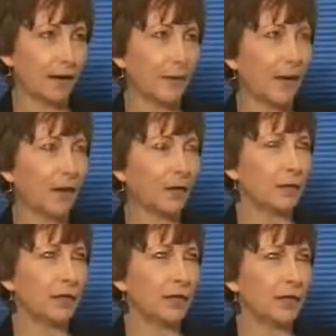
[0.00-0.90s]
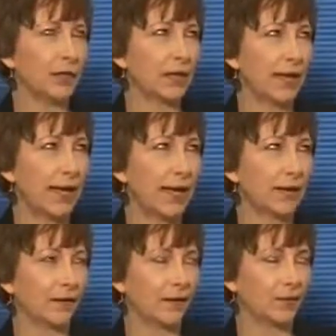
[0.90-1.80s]
I probably look
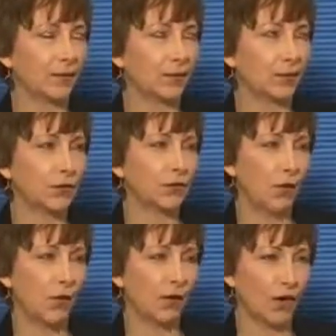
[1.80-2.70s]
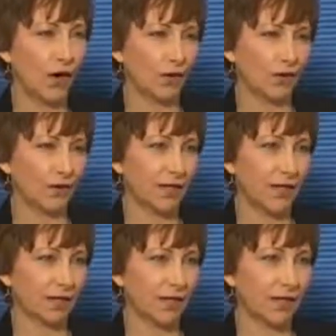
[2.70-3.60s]
at just over 100
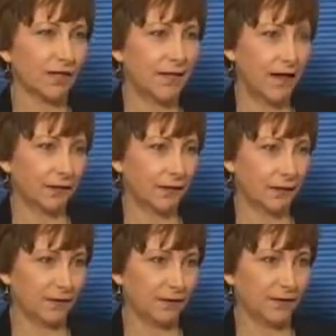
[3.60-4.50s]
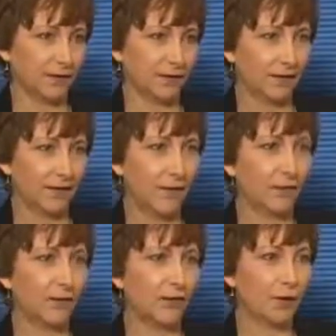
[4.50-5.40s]
stocks and ETFs
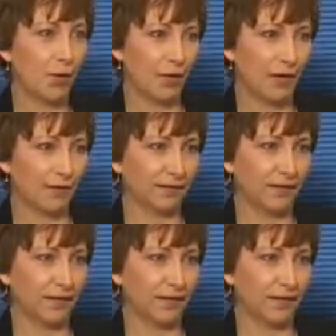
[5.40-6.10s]
every morning.